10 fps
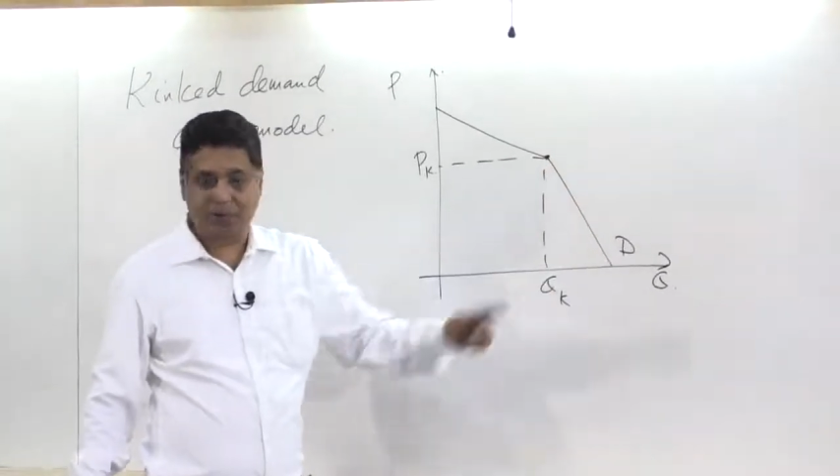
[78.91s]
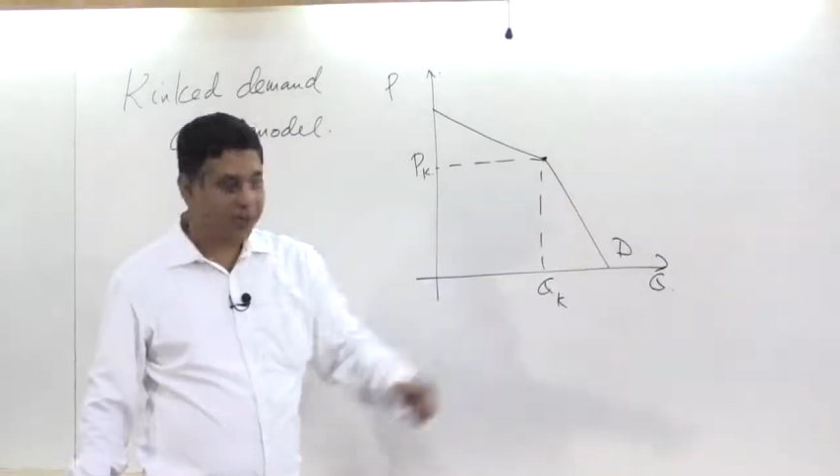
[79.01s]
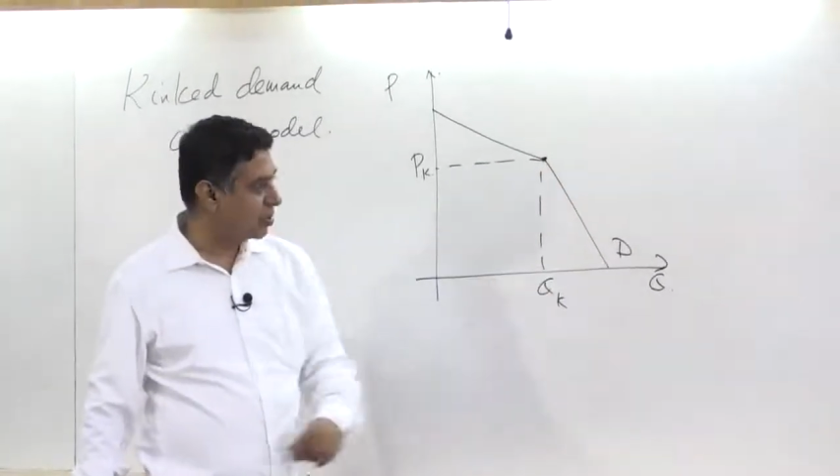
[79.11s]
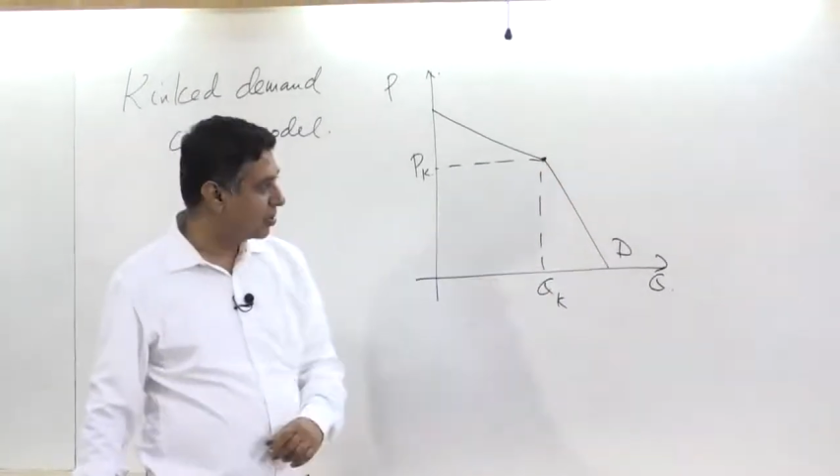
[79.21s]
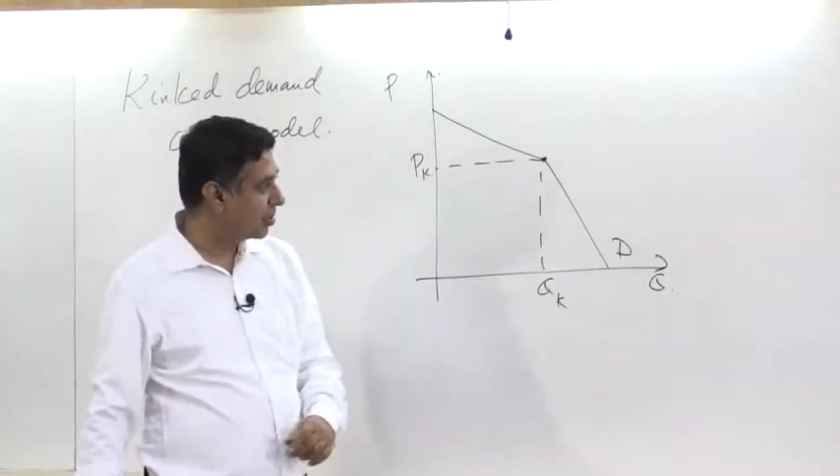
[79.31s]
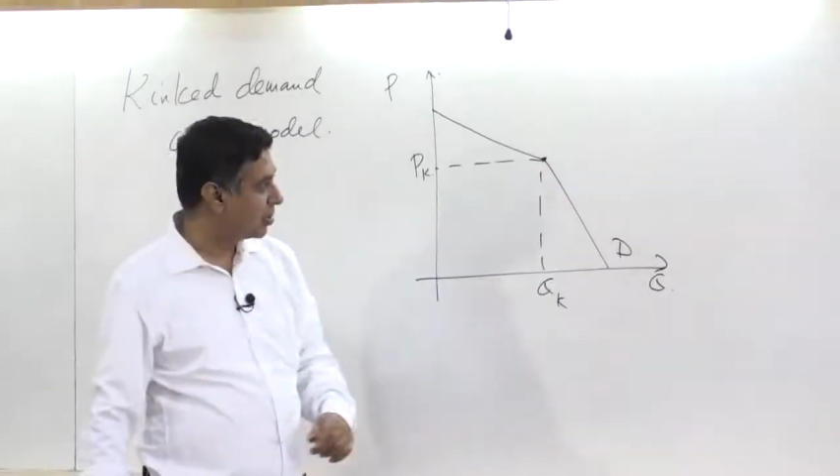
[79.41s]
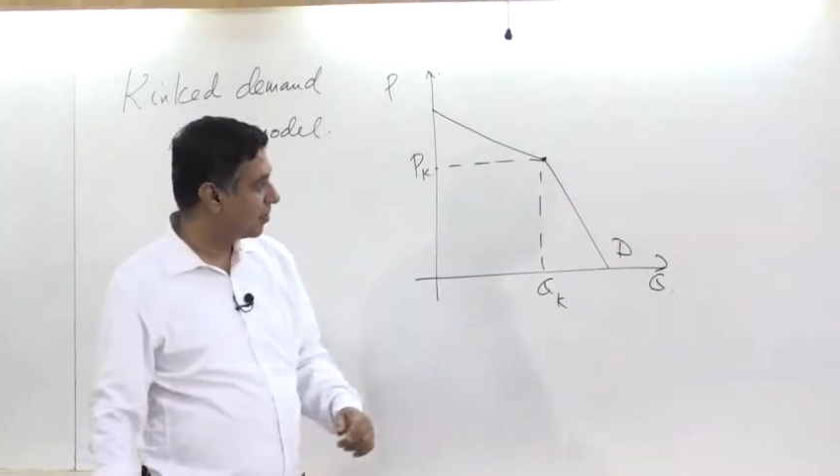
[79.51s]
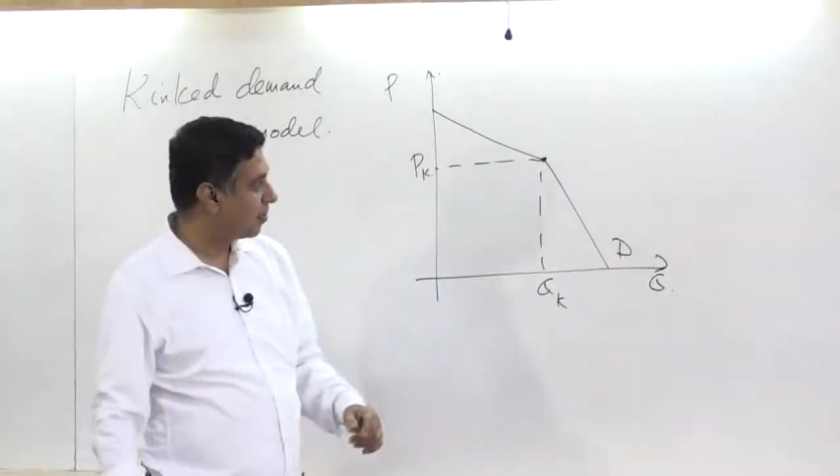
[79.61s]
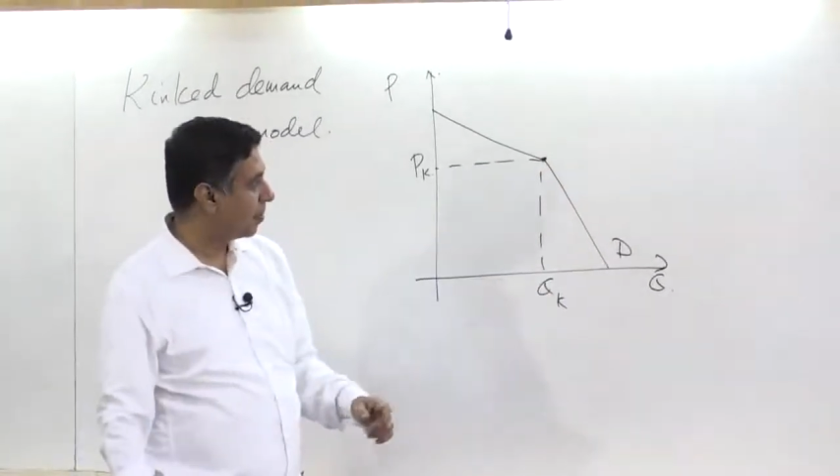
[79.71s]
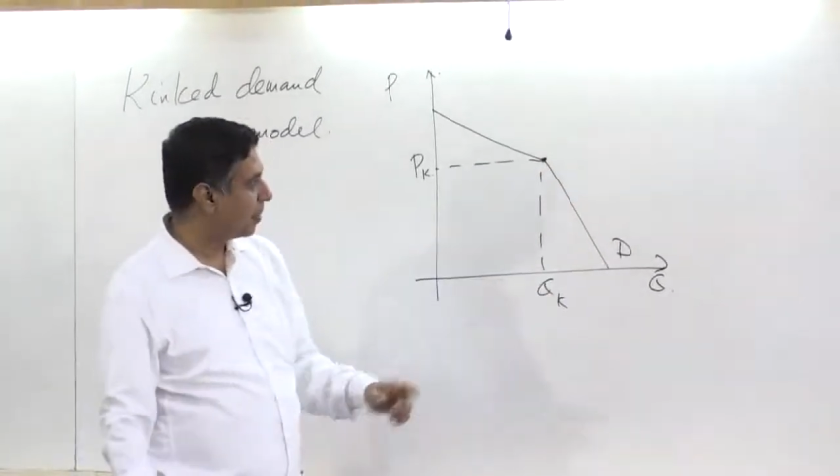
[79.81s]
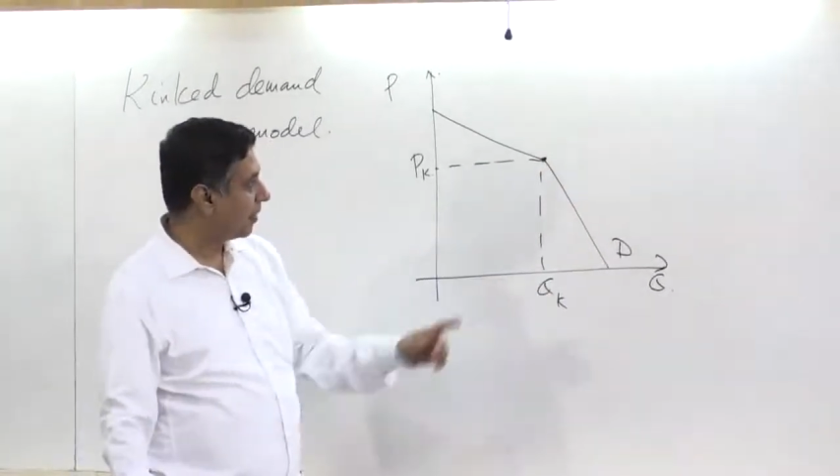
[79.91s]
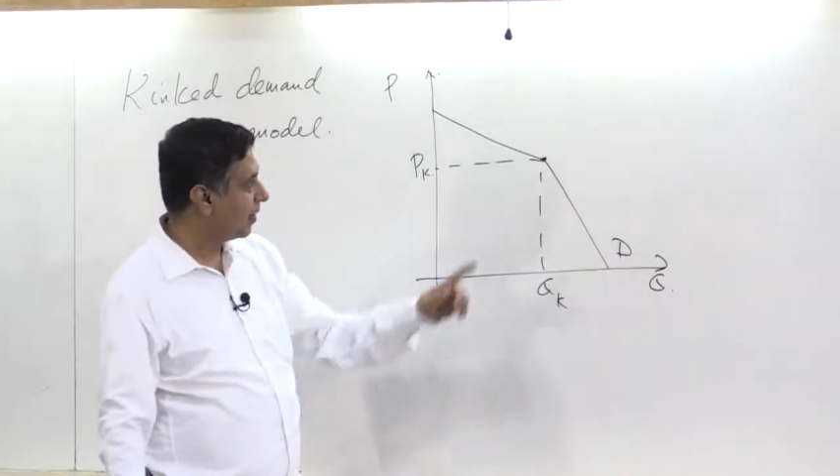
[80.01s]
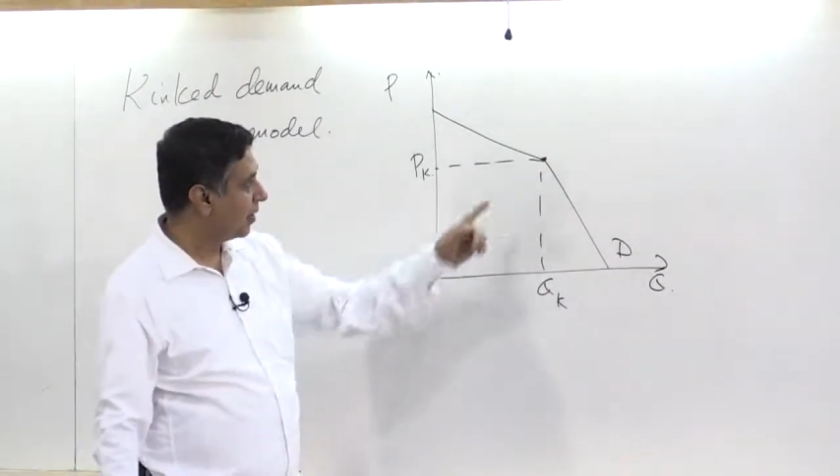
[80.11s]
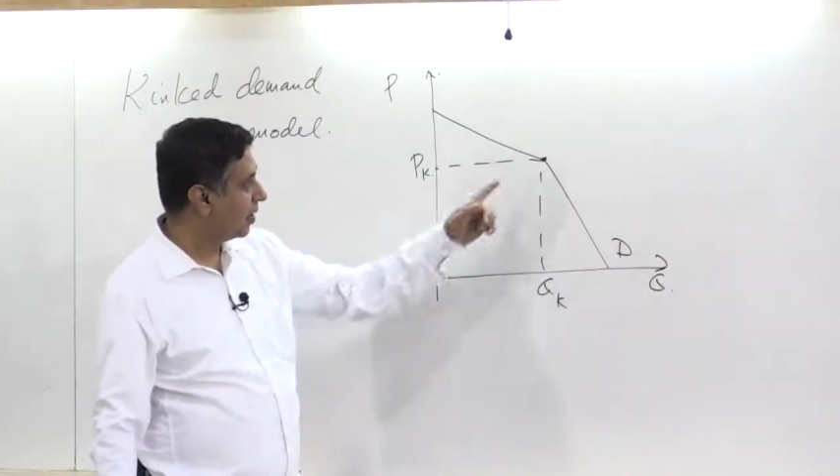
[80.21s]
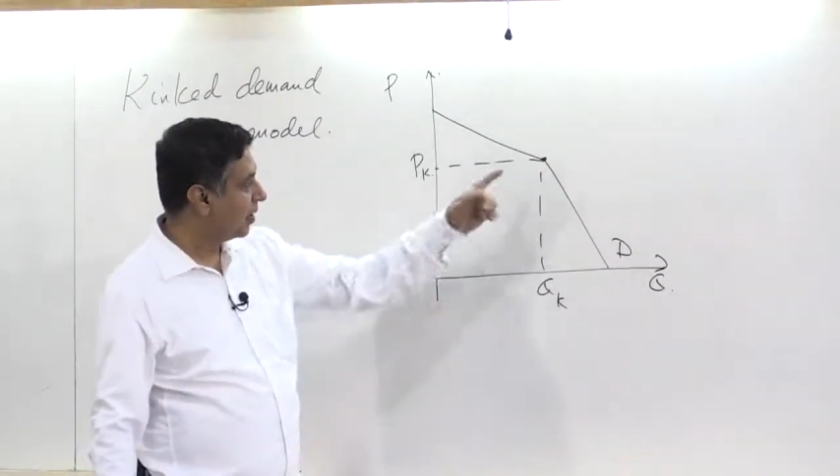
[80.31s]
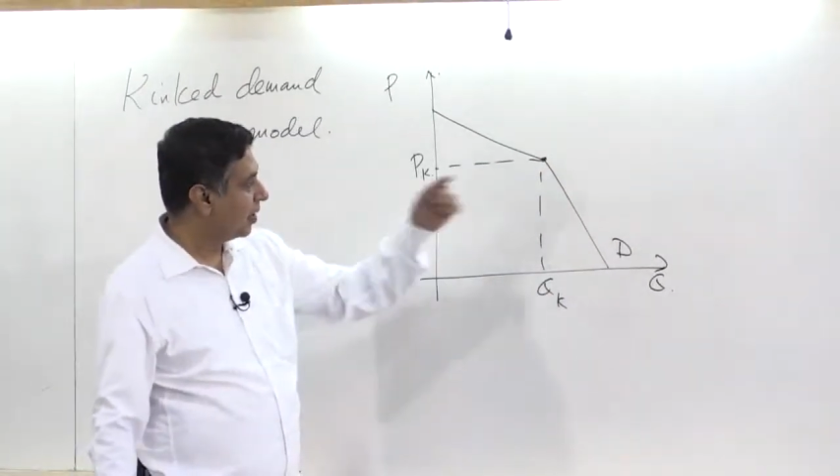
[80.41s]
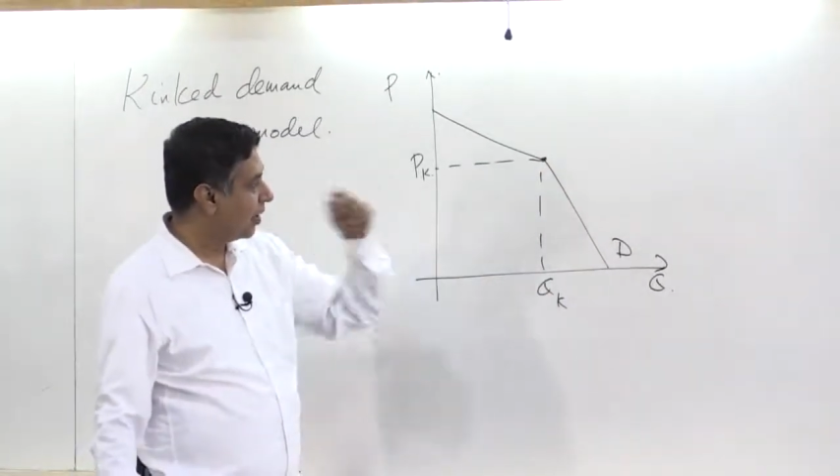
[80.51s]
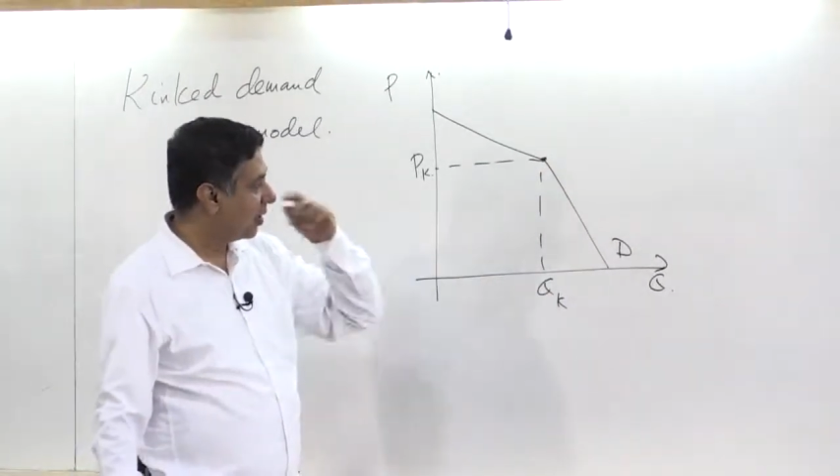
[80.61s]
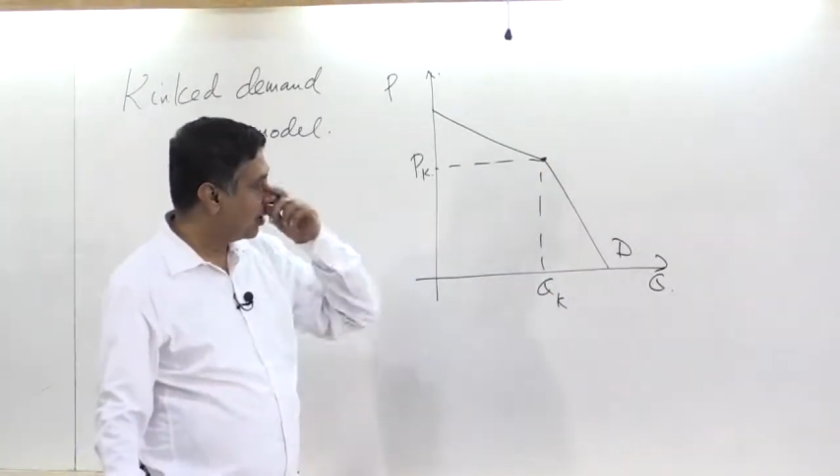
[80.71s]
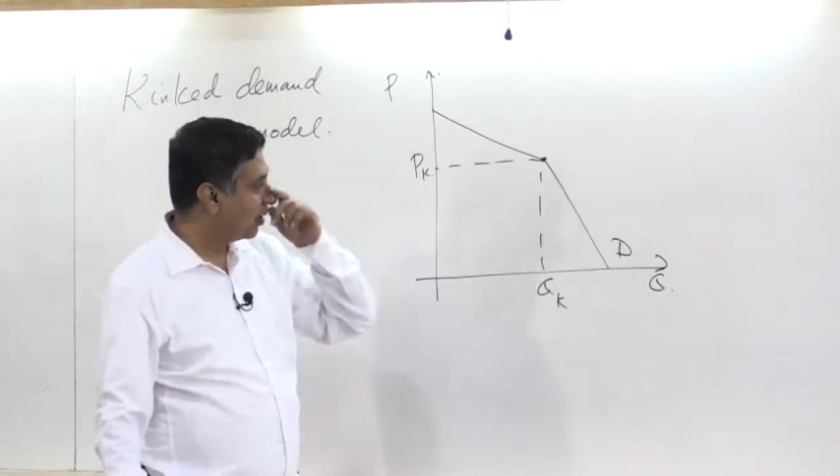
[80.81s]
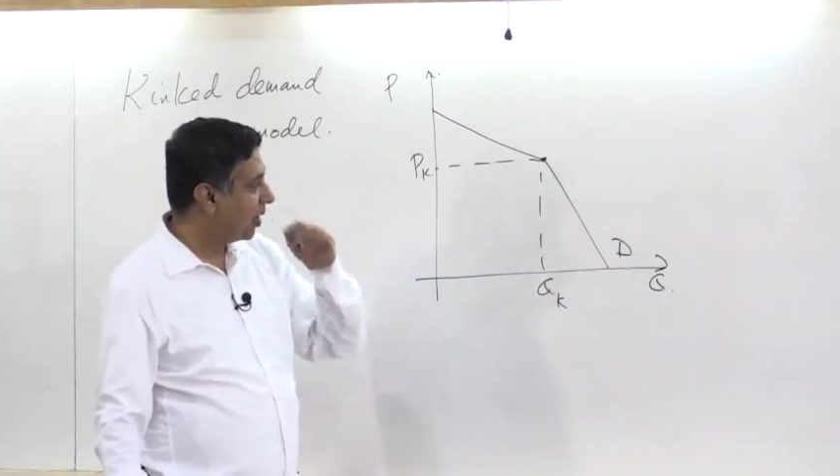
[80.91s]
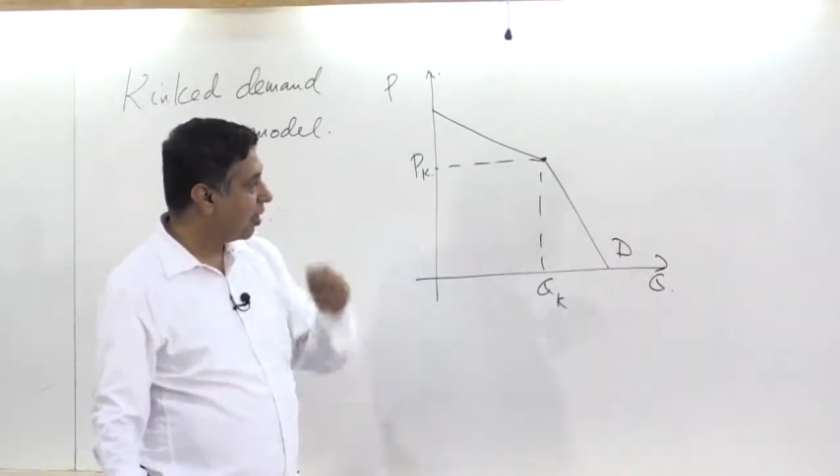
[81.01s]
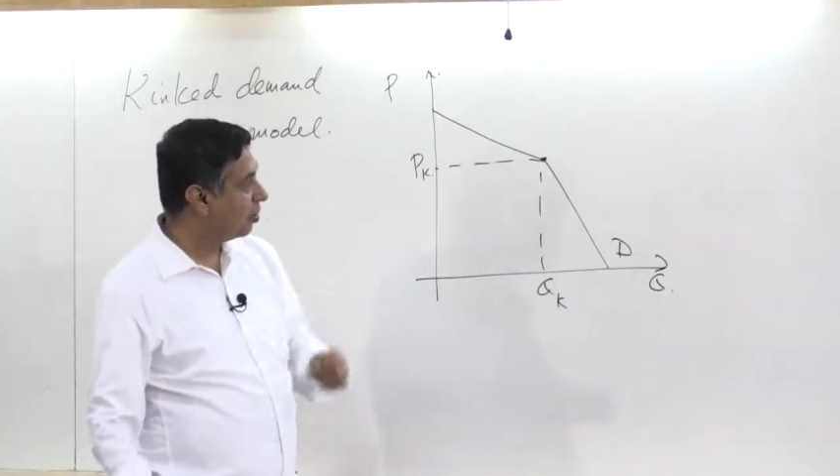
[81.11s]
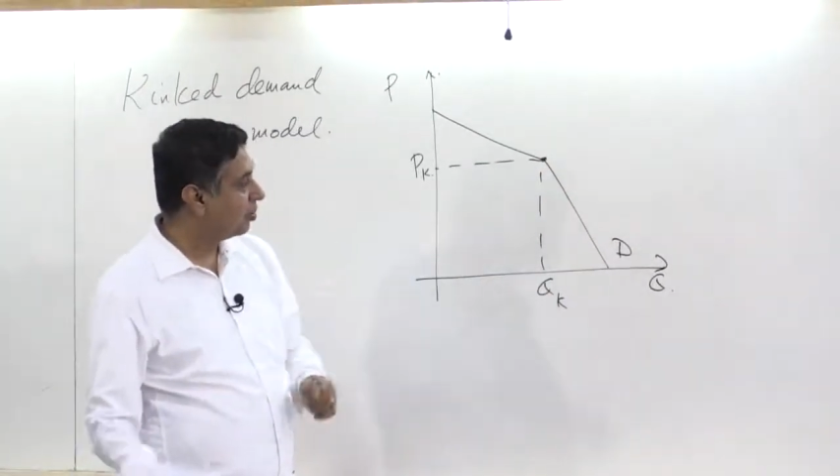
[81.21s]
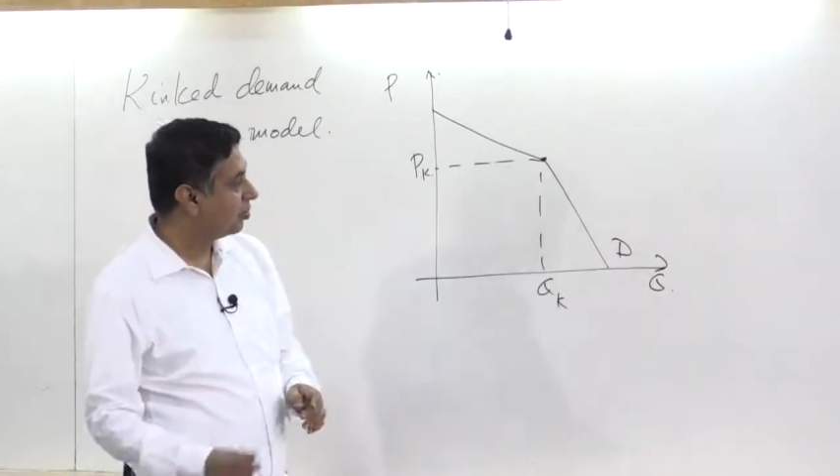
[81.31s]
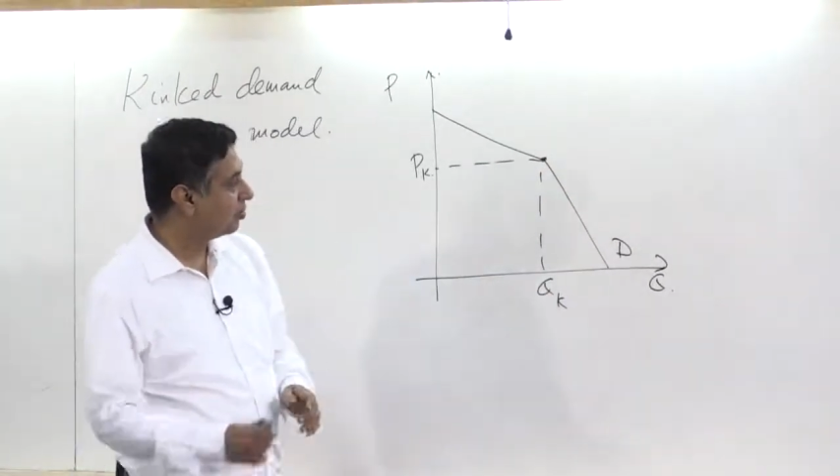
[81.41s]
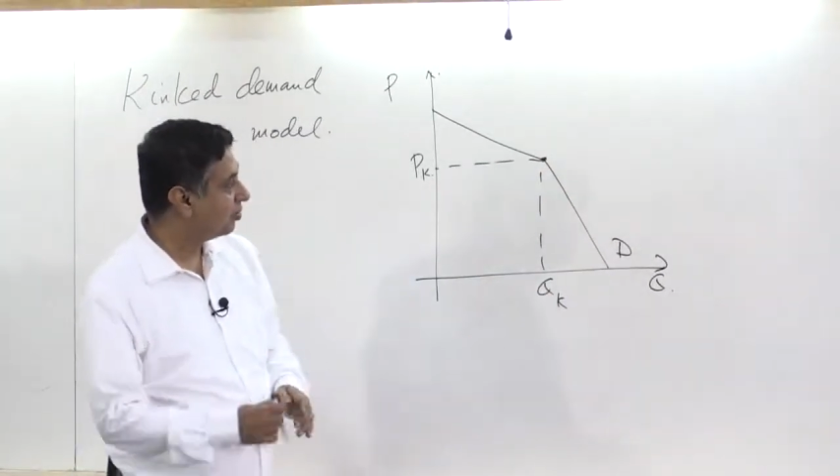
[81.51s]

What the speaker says: prices. Now,